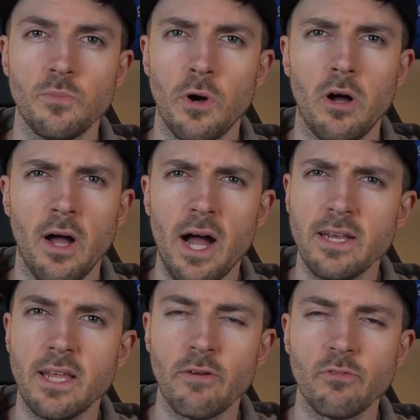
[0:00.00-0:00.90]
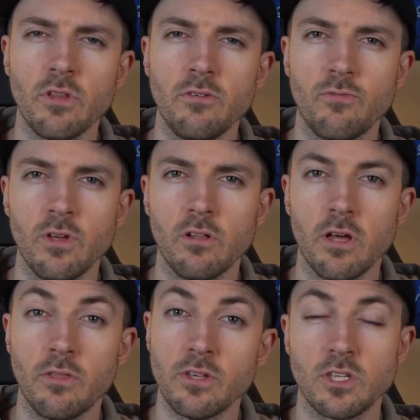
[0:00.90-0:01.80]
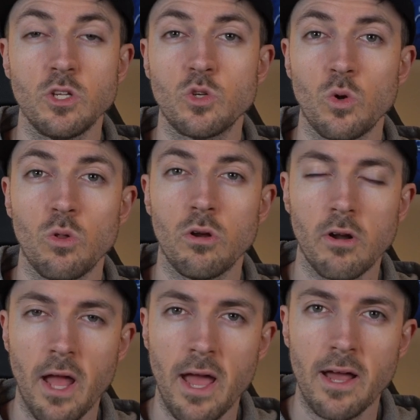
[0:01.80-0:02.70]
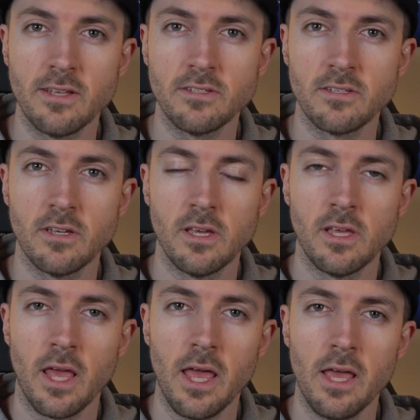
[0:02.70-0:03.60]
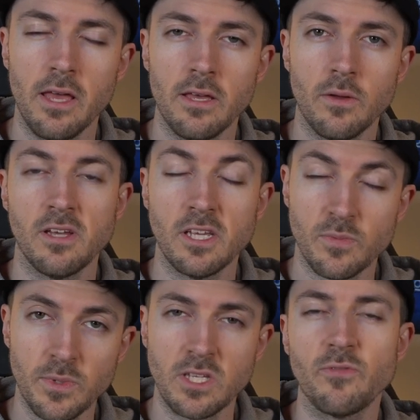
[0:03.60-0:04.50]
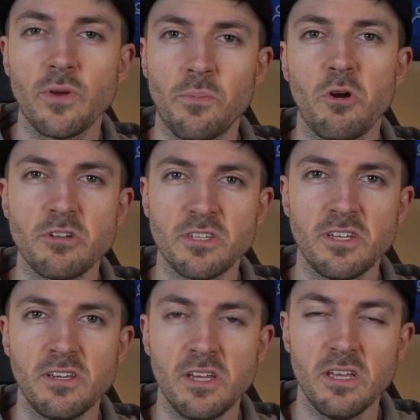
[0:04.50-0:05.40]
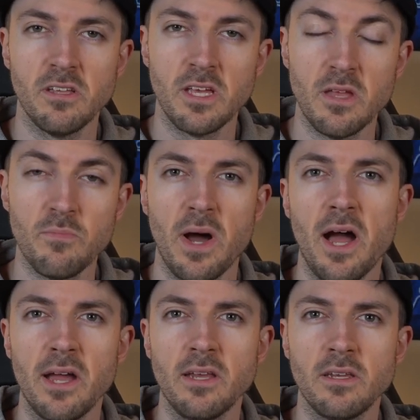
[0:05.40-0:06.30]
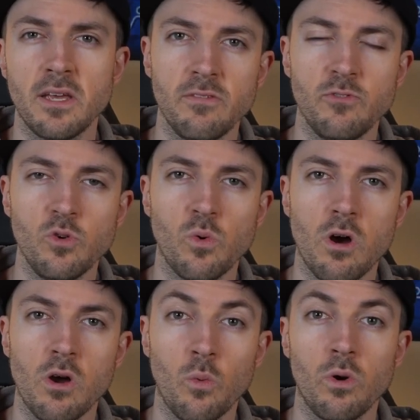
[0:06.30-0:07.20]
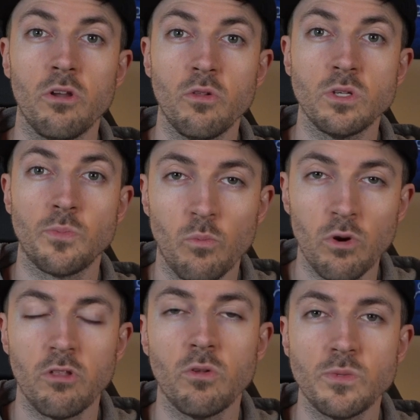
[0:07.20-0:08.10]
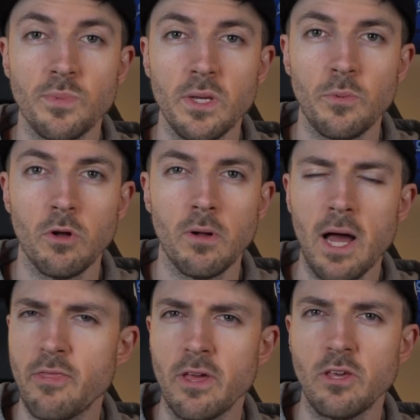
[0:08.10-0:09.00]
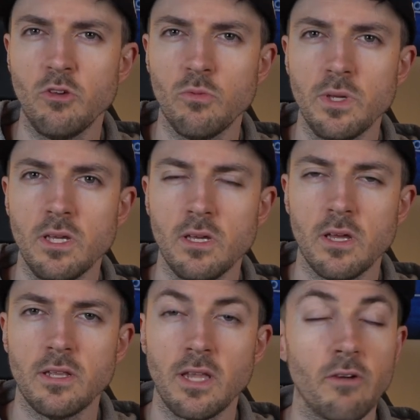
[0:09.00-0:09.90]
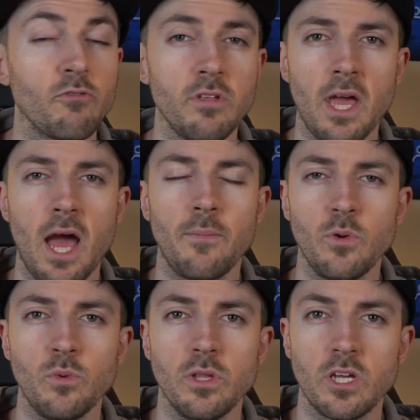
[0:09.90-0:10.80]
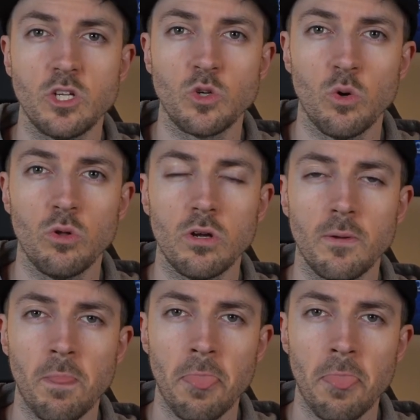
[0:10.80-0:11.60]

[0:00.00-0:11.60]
But I definitely feel like this controller has a specific person in mind. If you are one of those people, I think you'll be definitely happy with the controller.